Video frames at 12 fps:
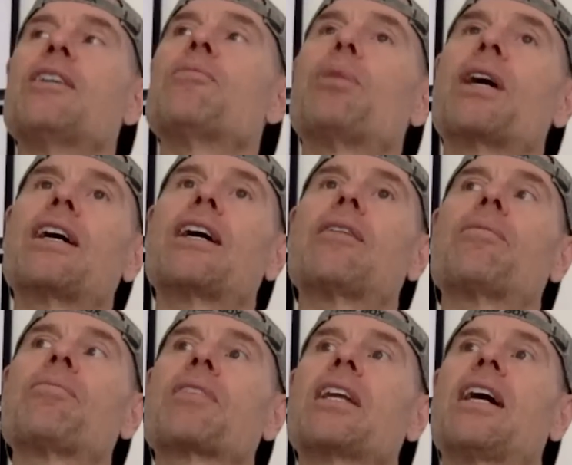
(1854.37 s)
But
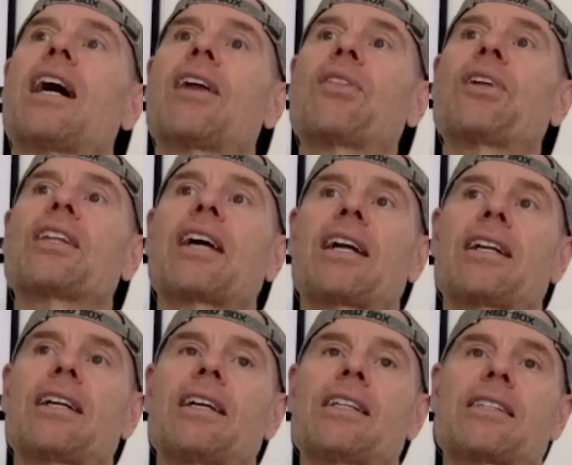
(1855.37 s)
I think that
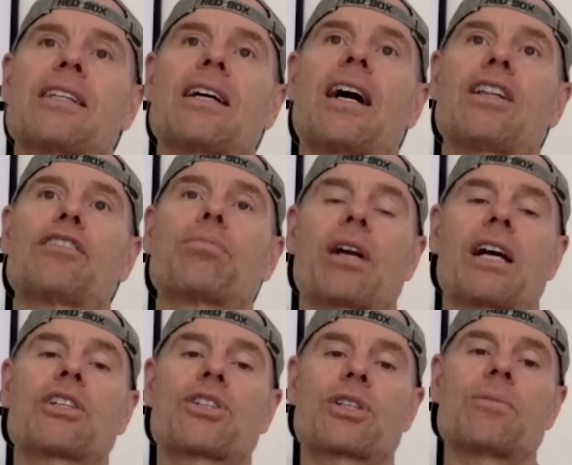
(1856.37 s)
it's the olive
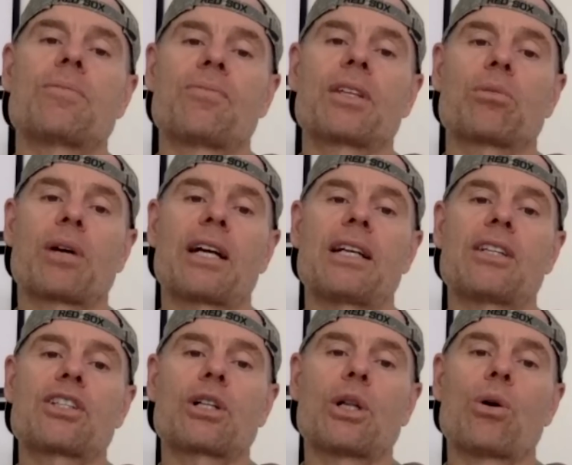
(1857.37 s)
branch, right? It's
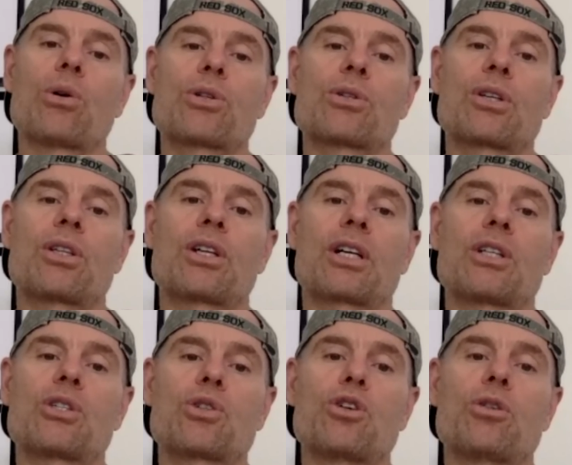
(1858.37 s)
closer to the
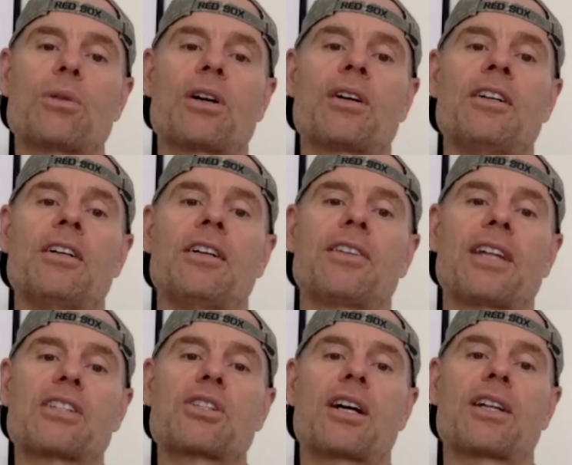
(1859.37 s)
consumer
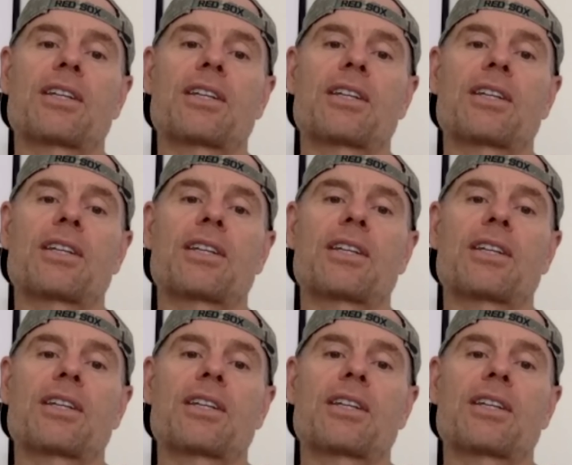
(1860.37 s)
that's on the